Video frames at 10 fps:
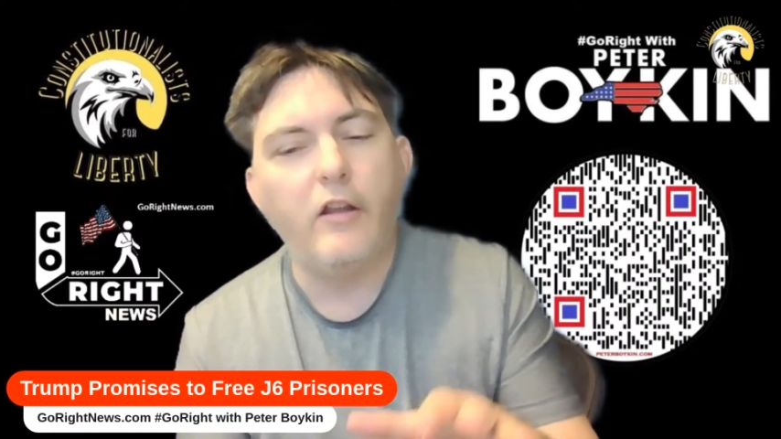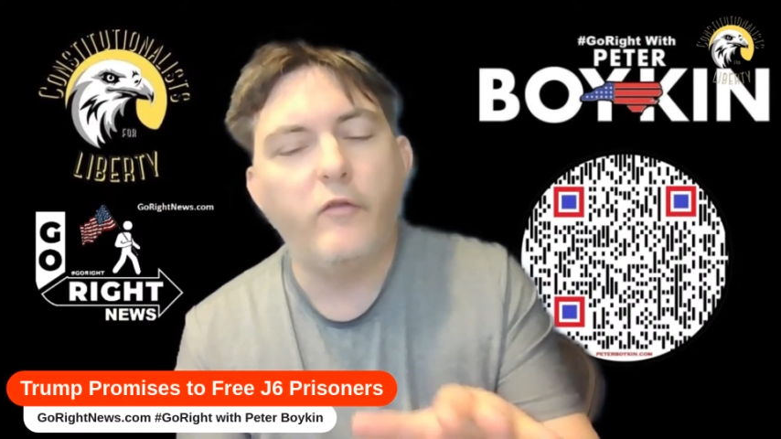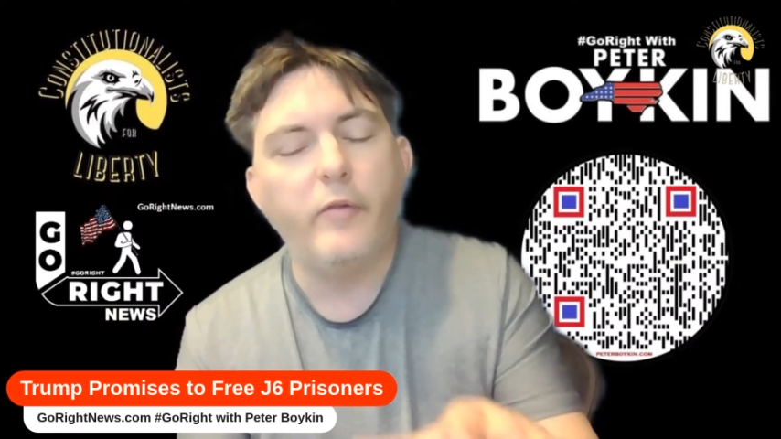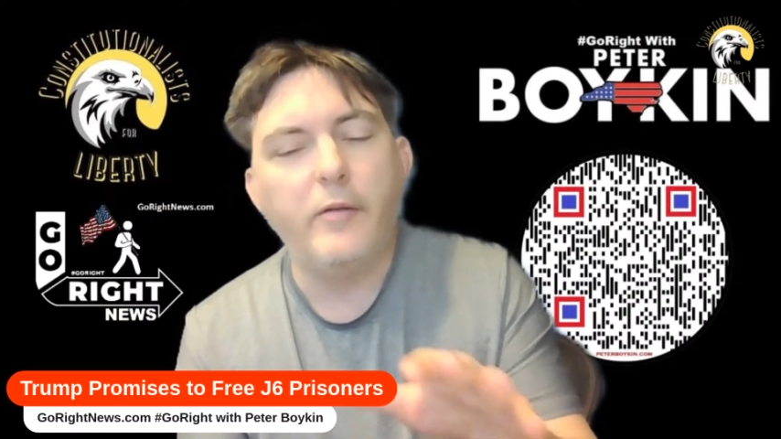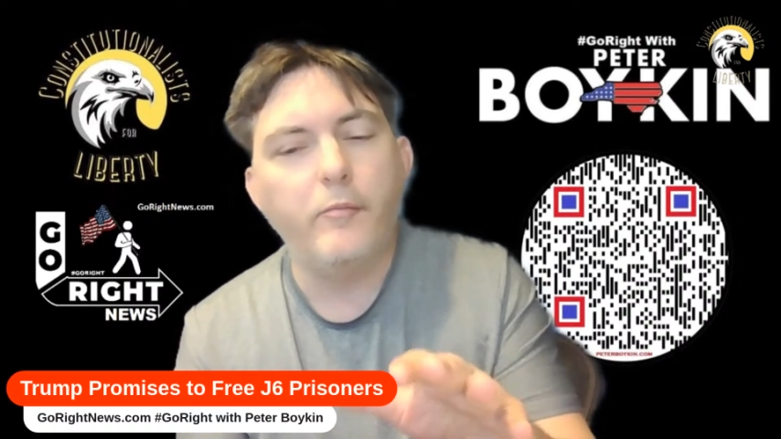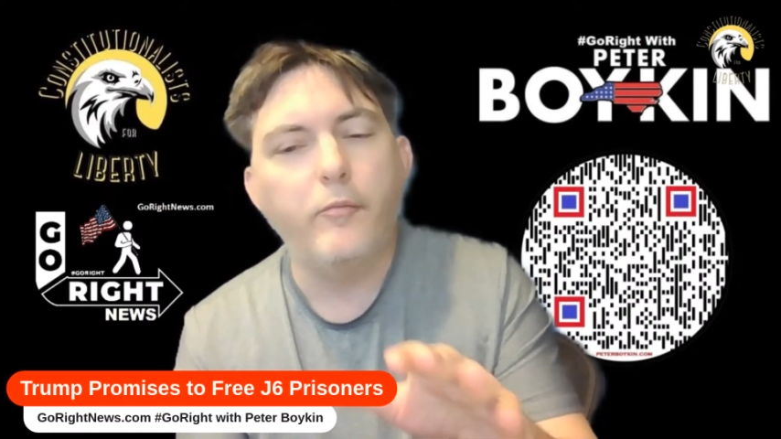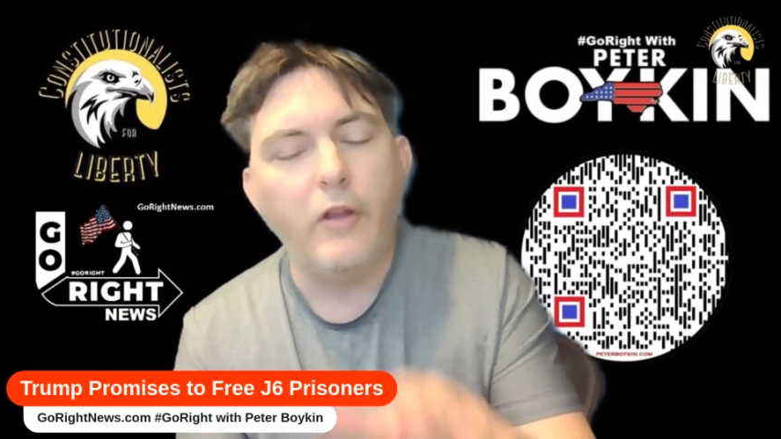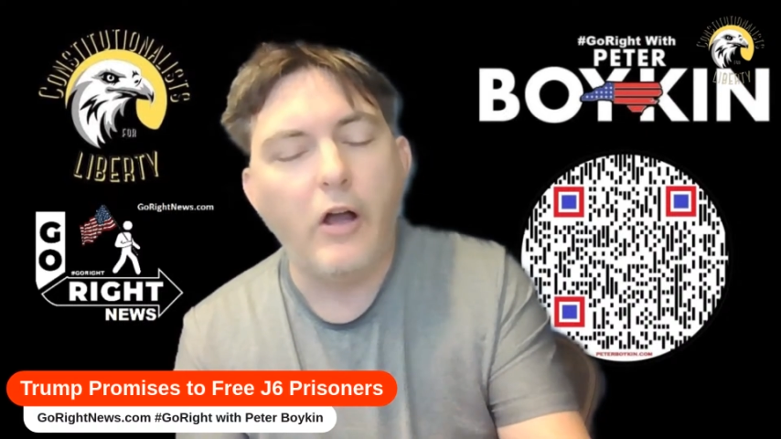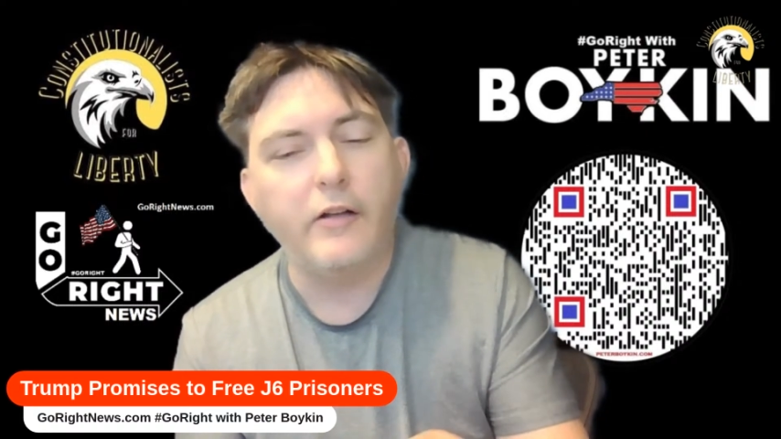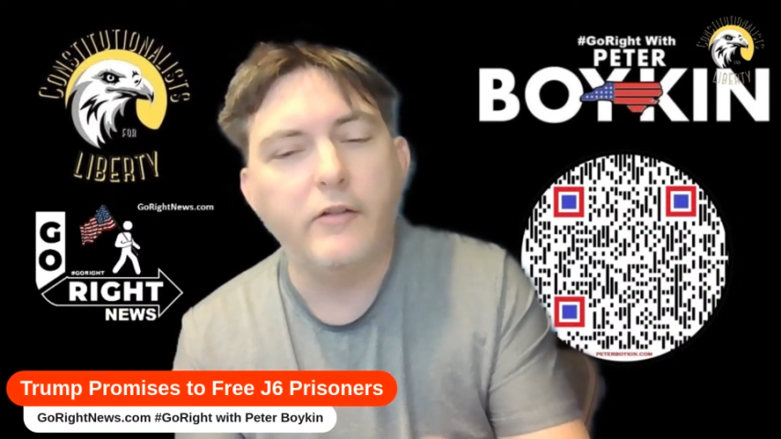have been
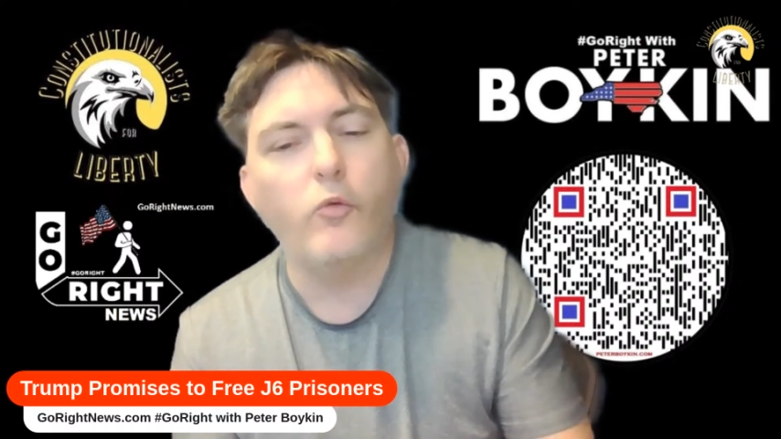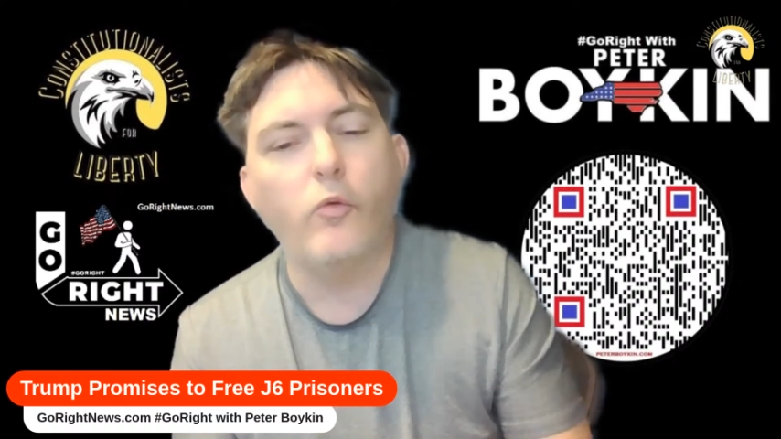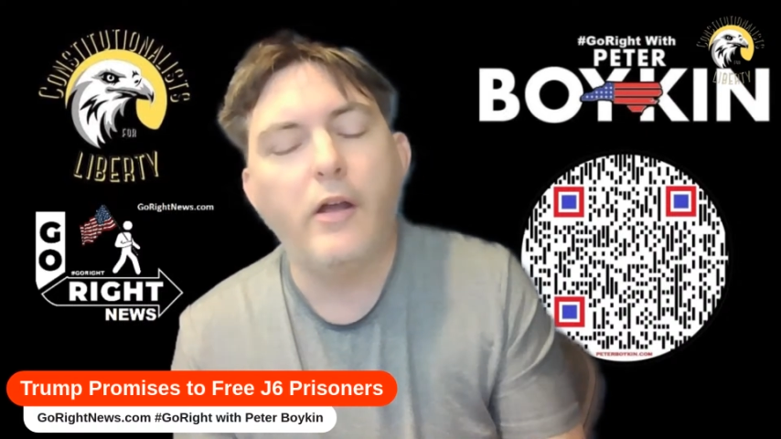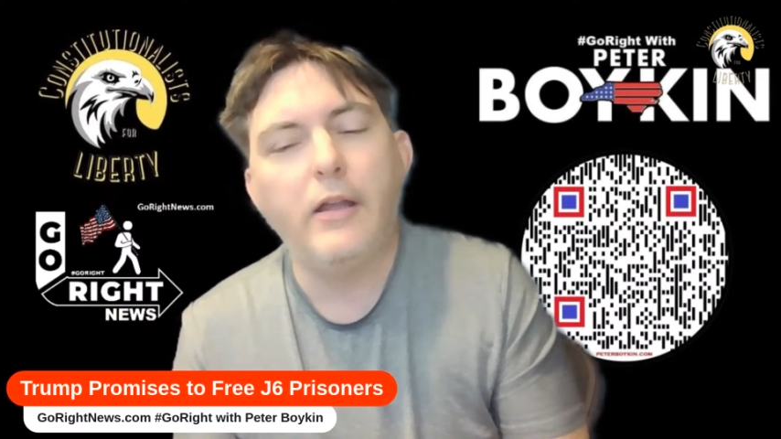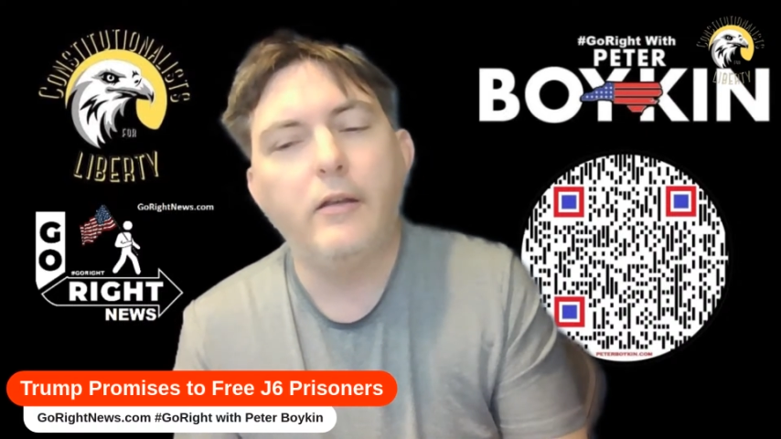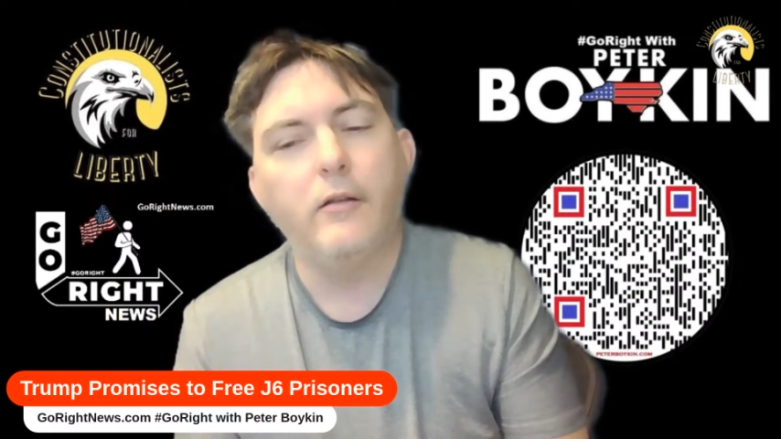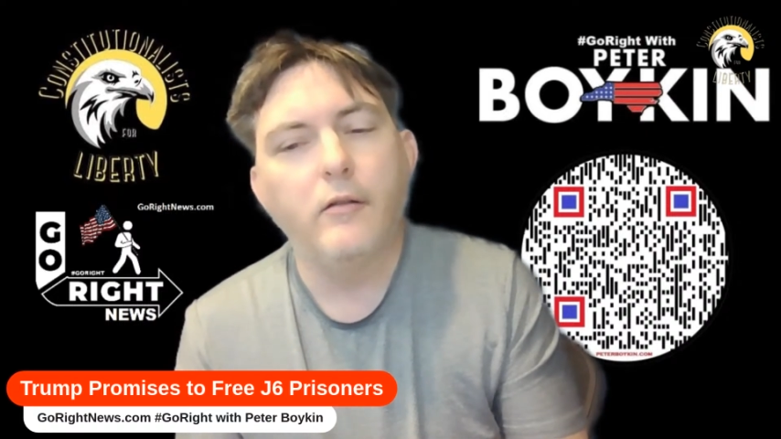locked away